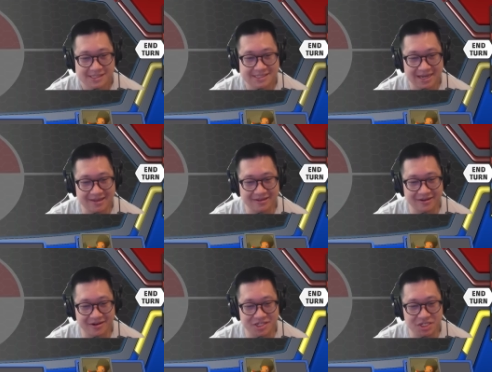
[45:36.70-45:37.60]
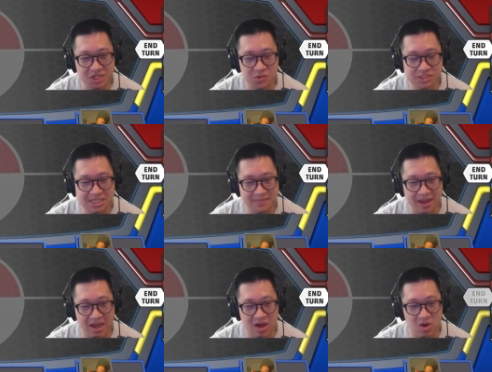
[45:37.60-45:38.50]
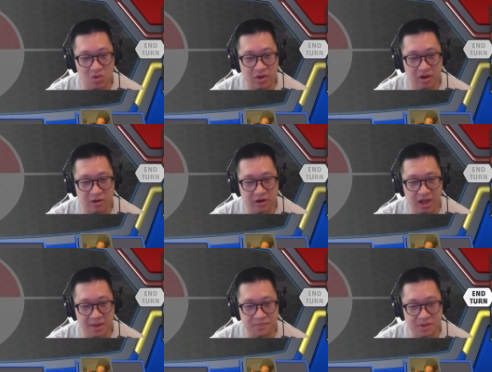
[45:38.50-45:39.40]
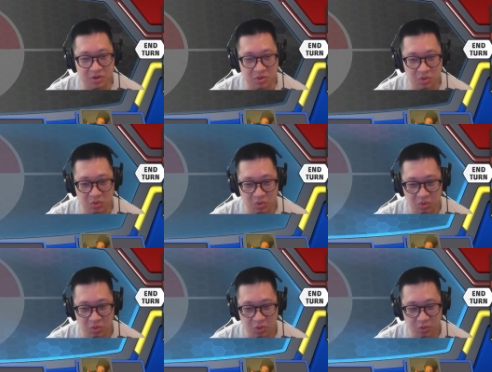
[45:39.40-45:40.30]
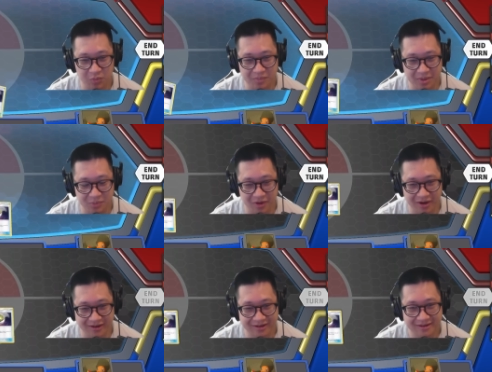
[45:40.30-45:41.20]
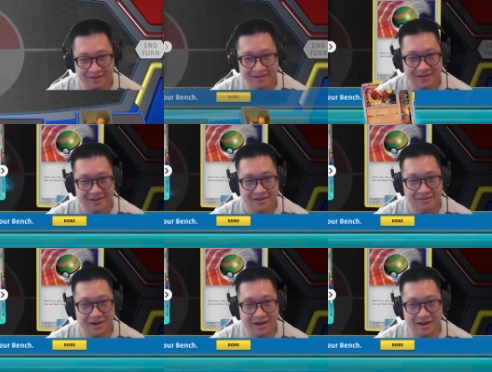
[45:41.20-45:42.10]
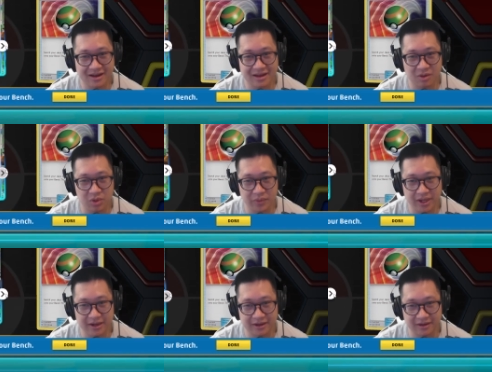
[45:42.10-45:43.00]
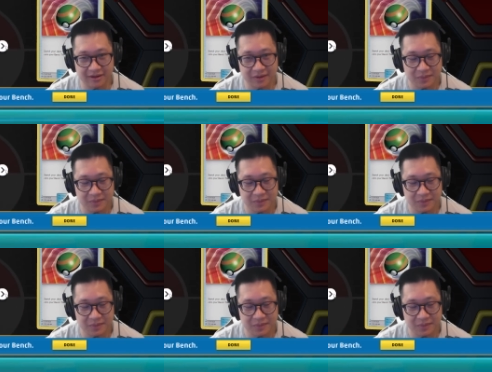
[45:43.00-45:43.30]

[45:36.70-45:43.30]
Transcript: Skeledirge, you somehow are up, you Group Mudbray. What uh, what do we got here?